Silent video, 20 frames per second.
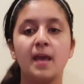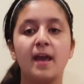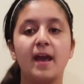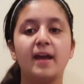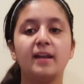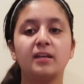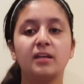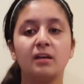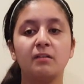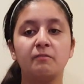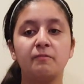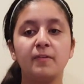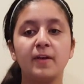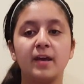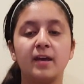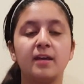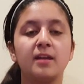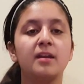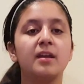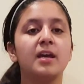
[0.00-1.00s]
and can
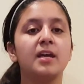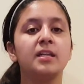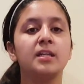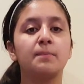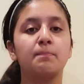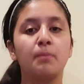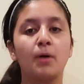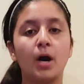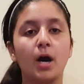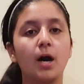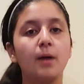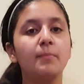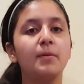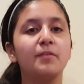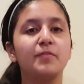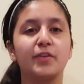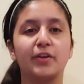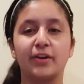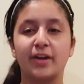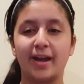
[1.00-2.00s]
fit in the palm
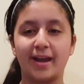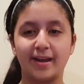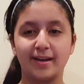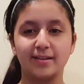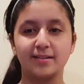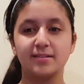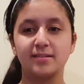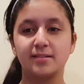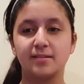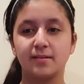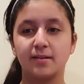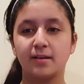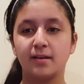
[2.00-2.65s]
of your hand.